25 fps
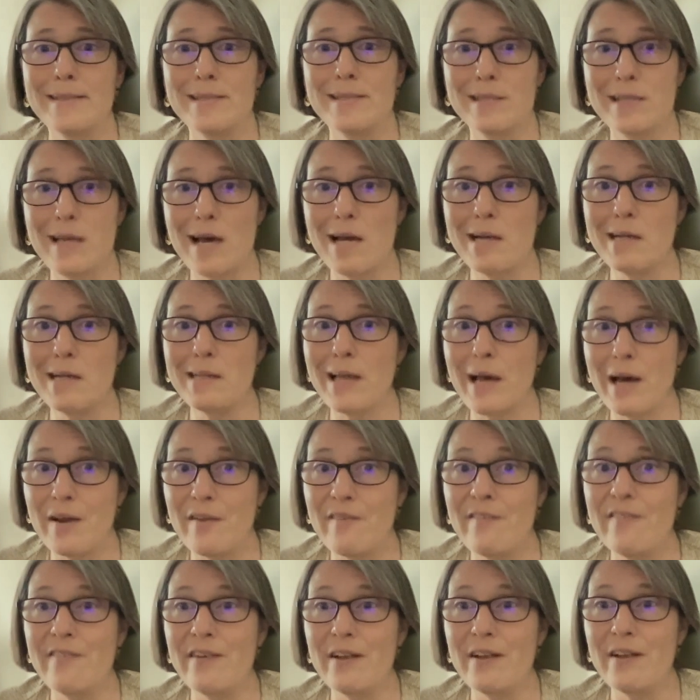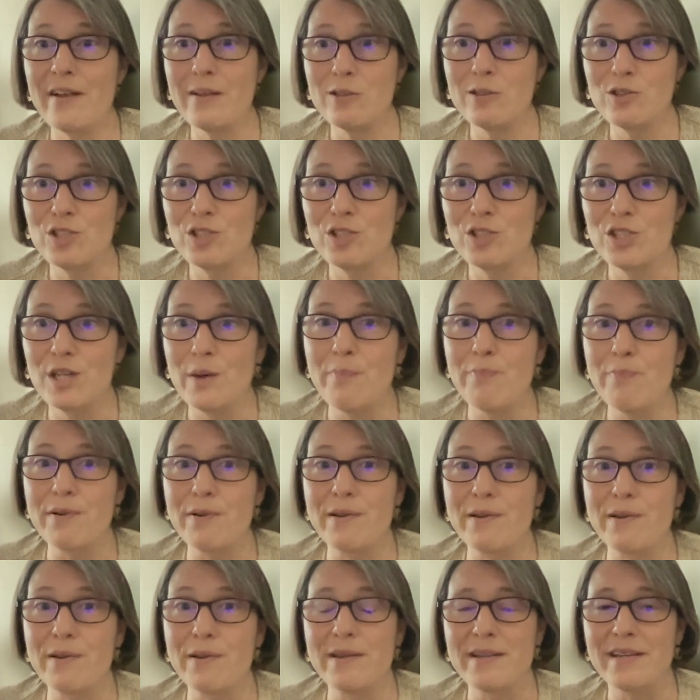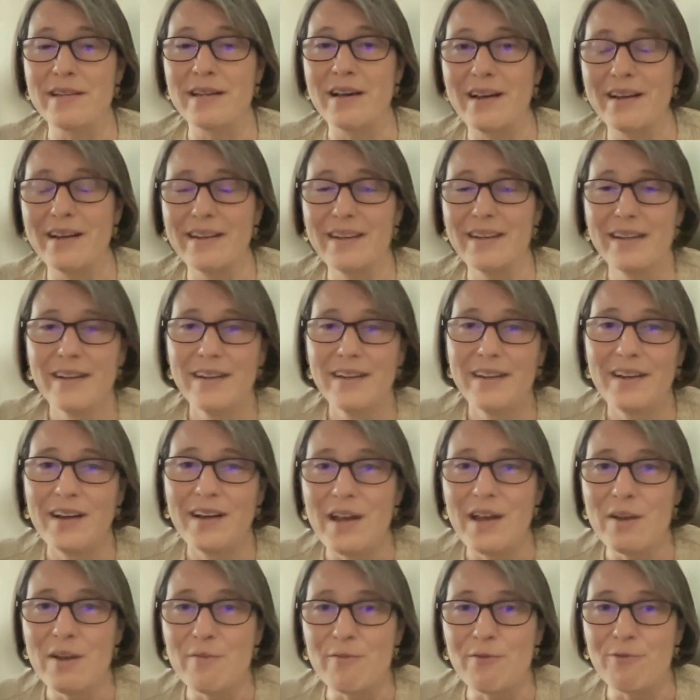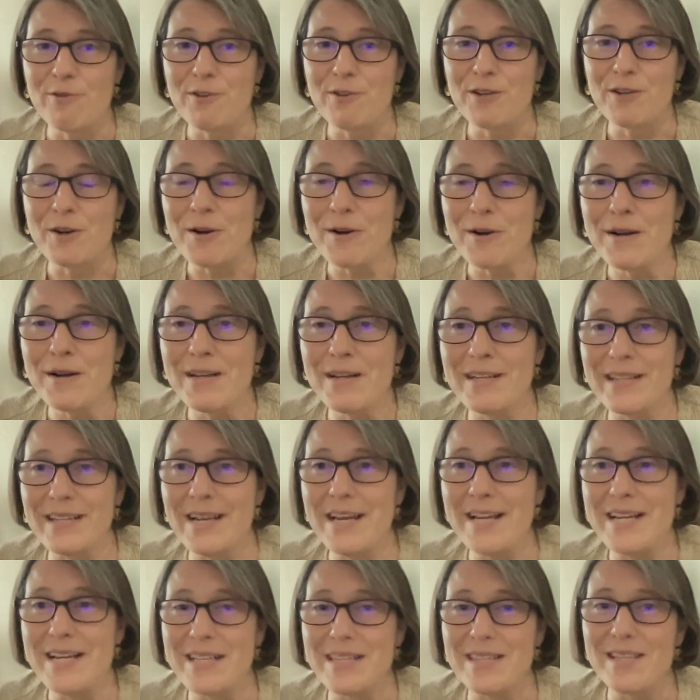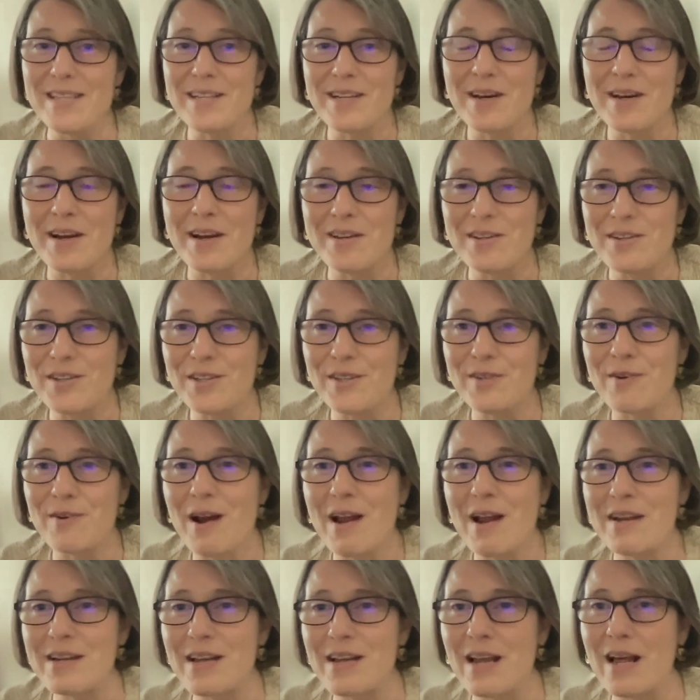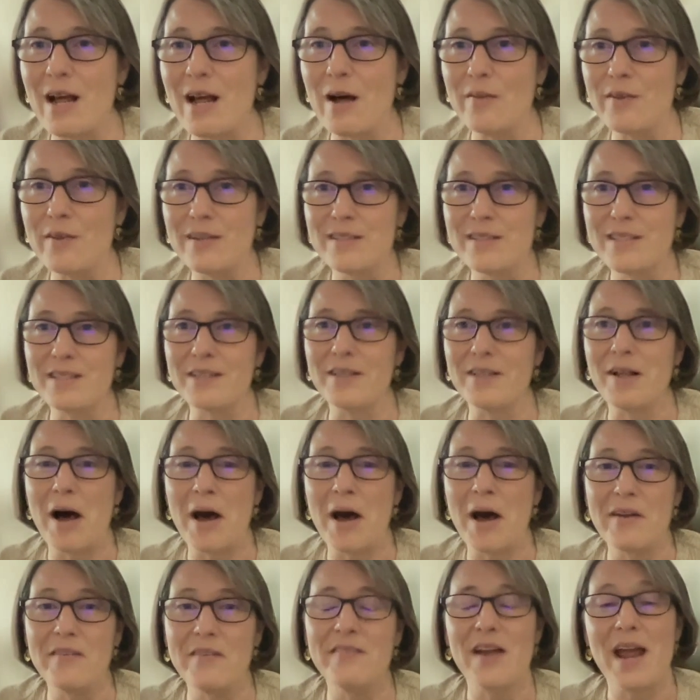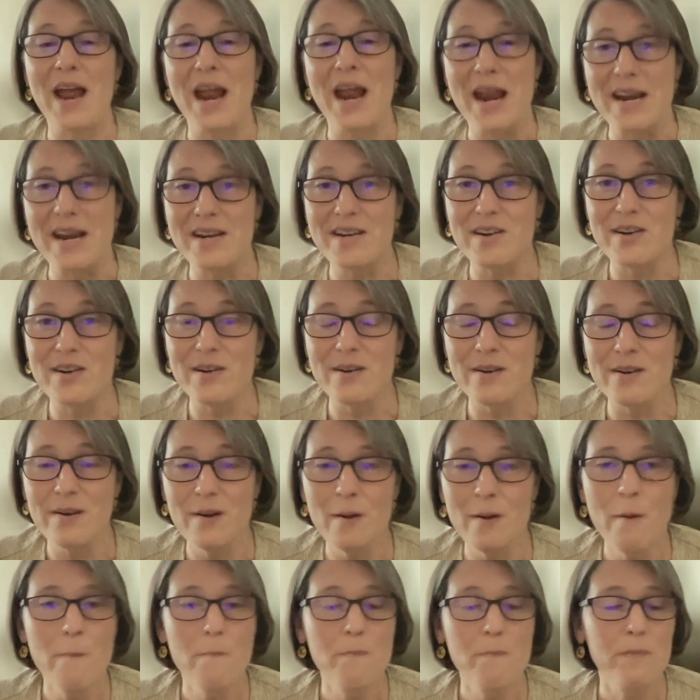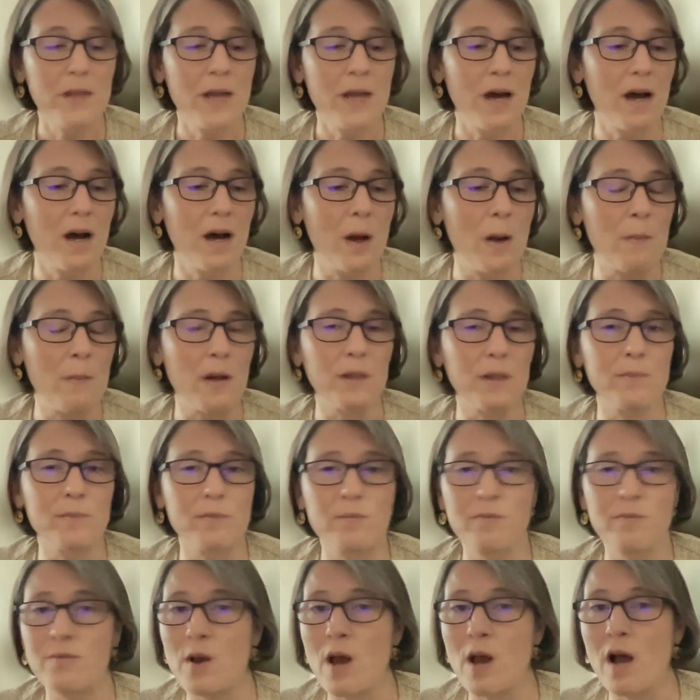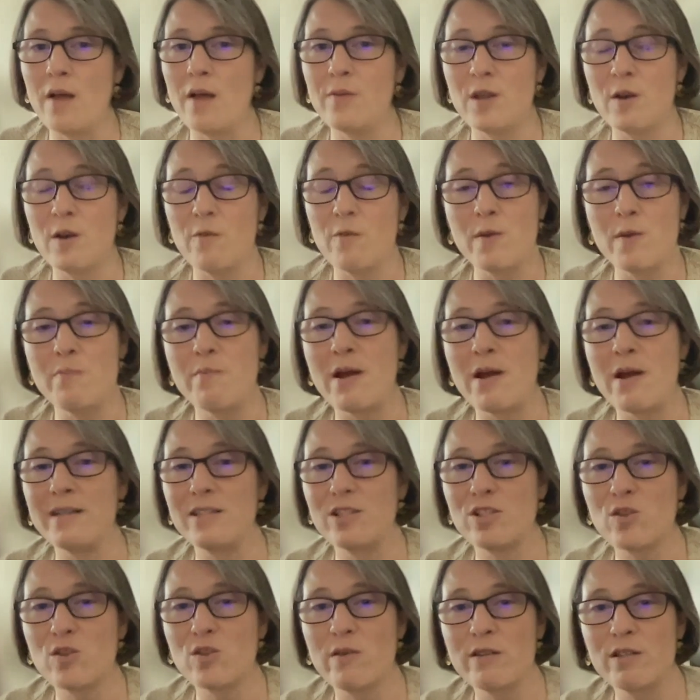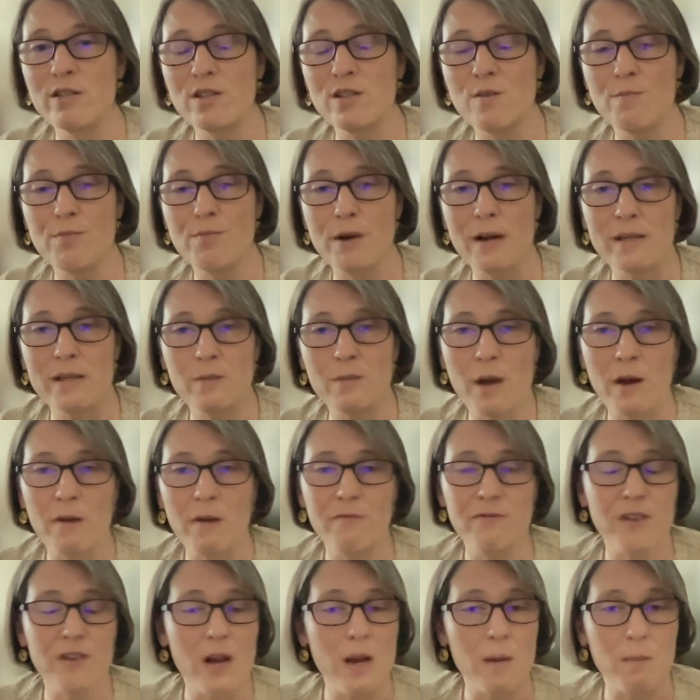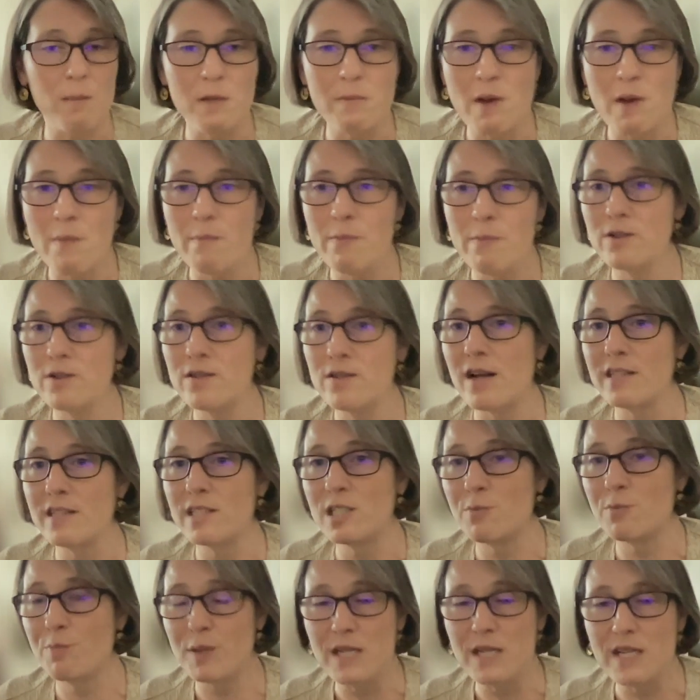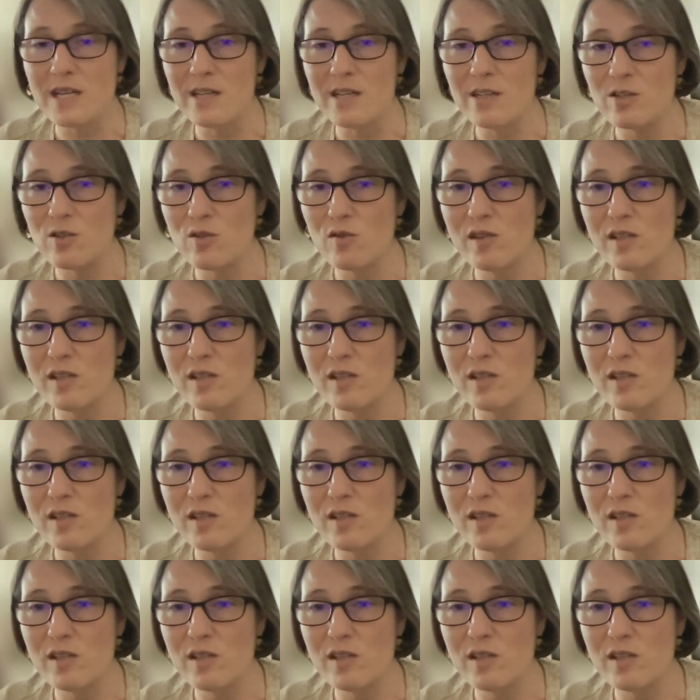not a lot of fellowship and fraternity in the country right now. There's a lot of anger. There have been many stories in the press about family members not speaking to